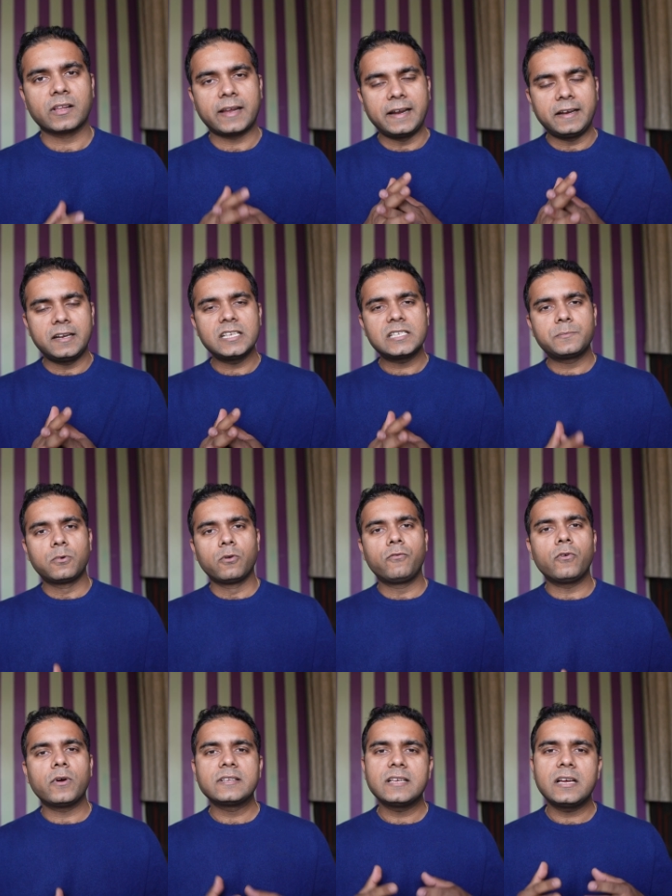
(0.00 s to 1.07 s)

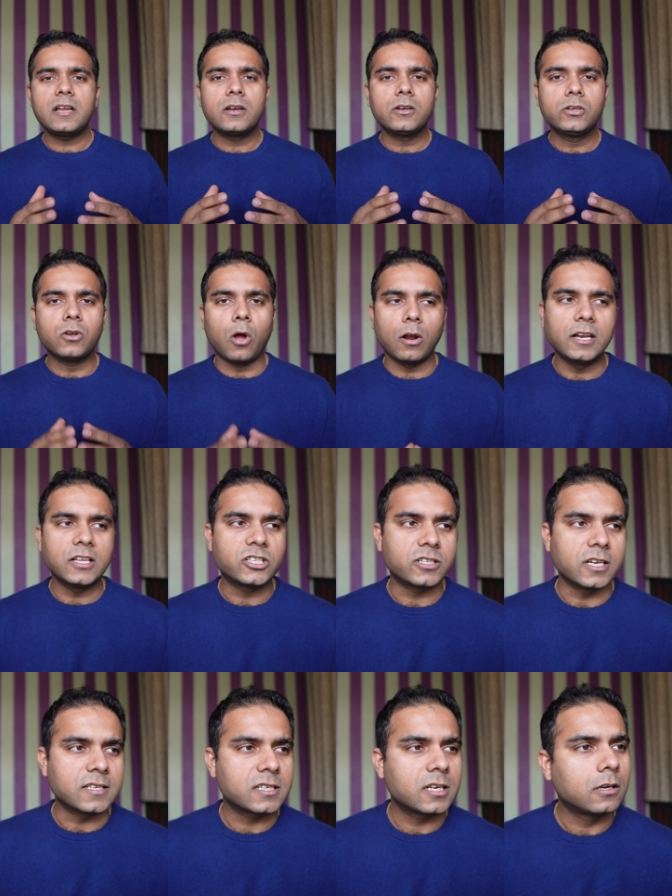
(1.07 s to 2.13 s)
Kenntnisprüfung is a knowledge
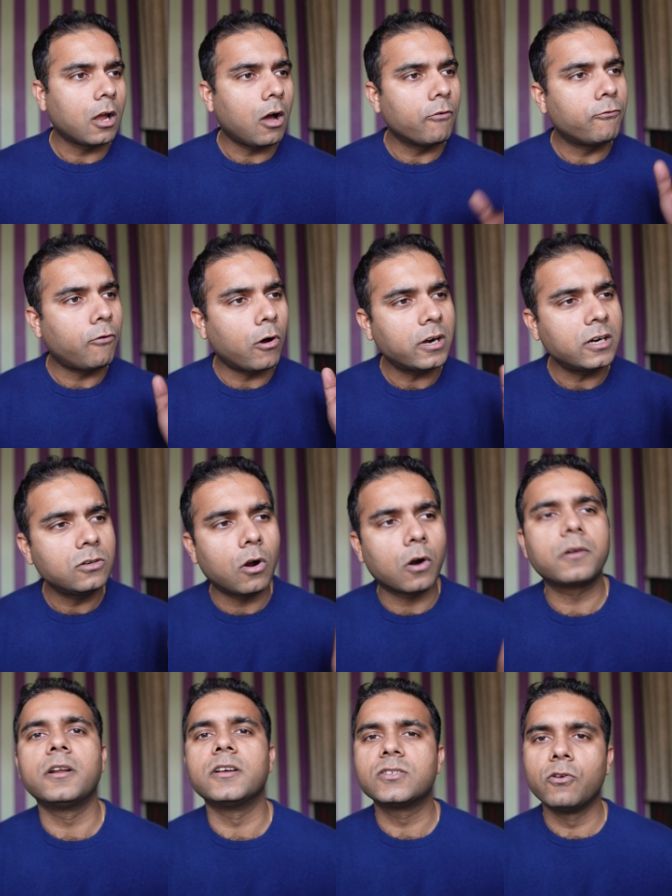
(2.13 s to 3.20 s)
test. Now, foreign
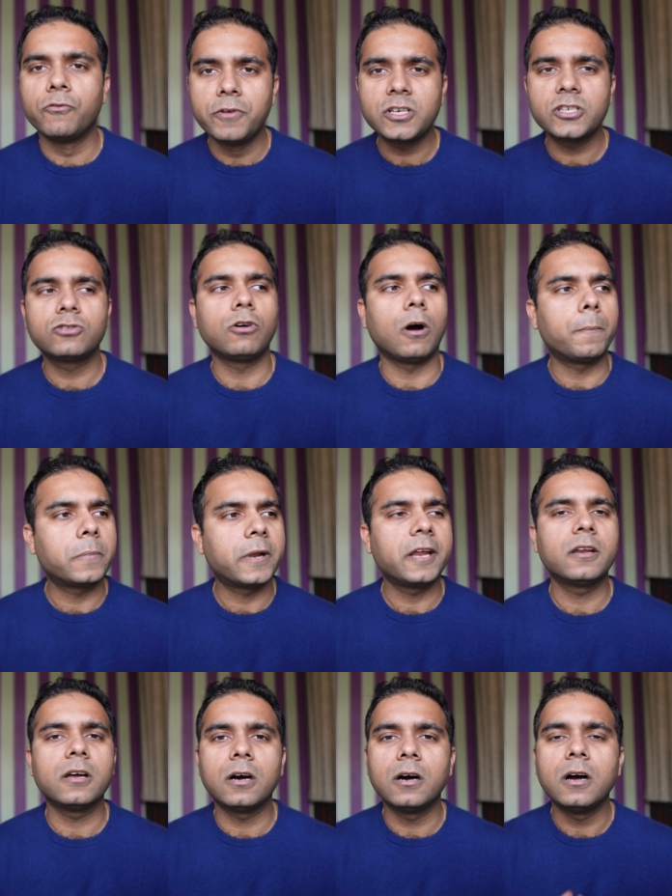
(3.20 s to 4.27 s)
doctors who wish to
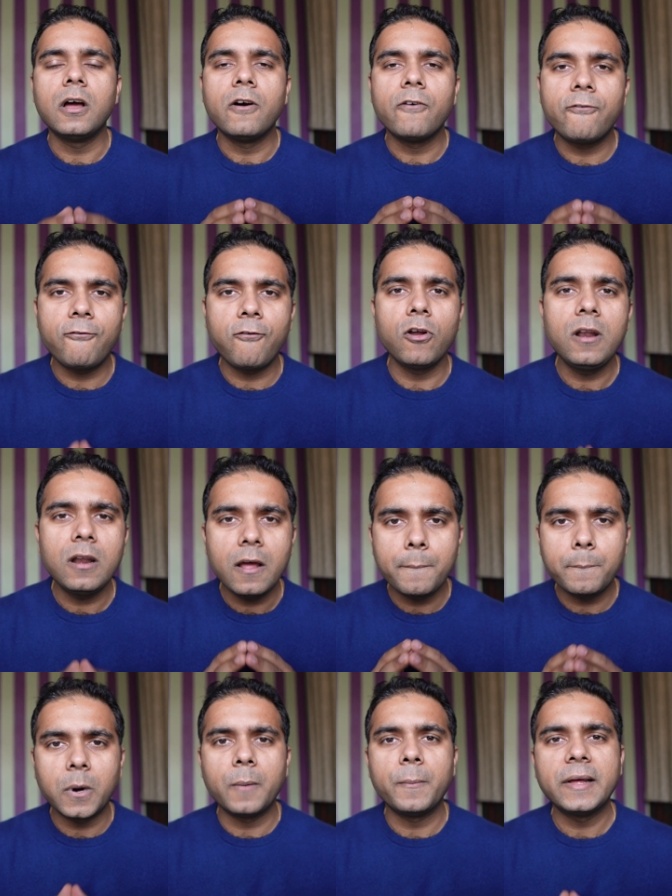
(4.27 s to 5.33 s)
obtain a full
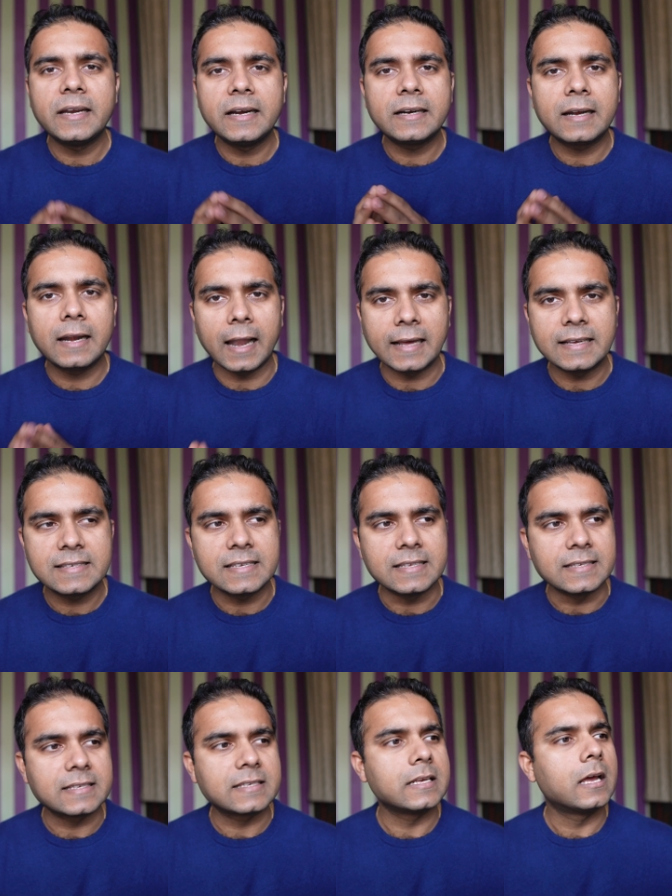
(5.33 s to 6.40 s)
permanent
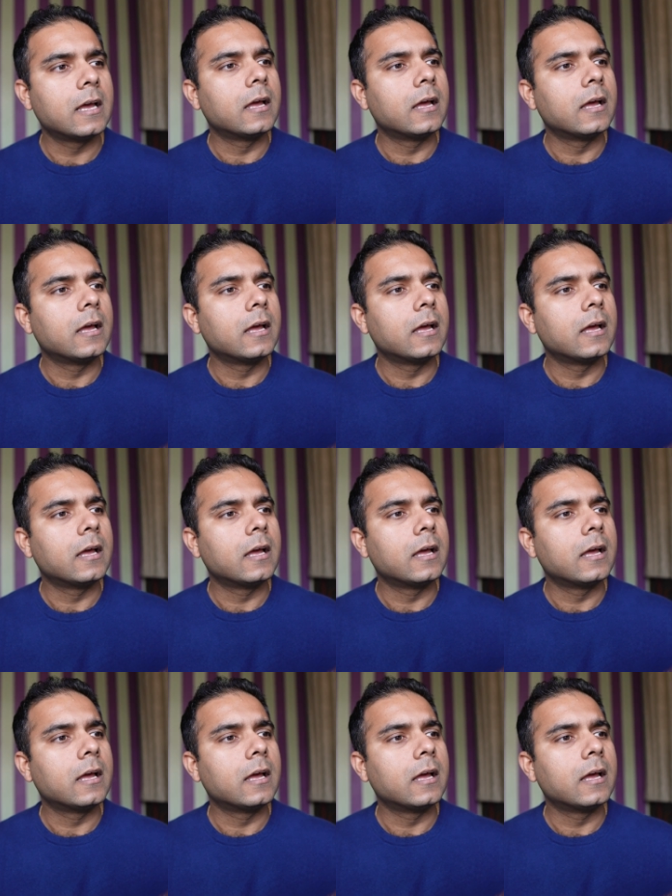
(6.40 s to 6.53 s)
license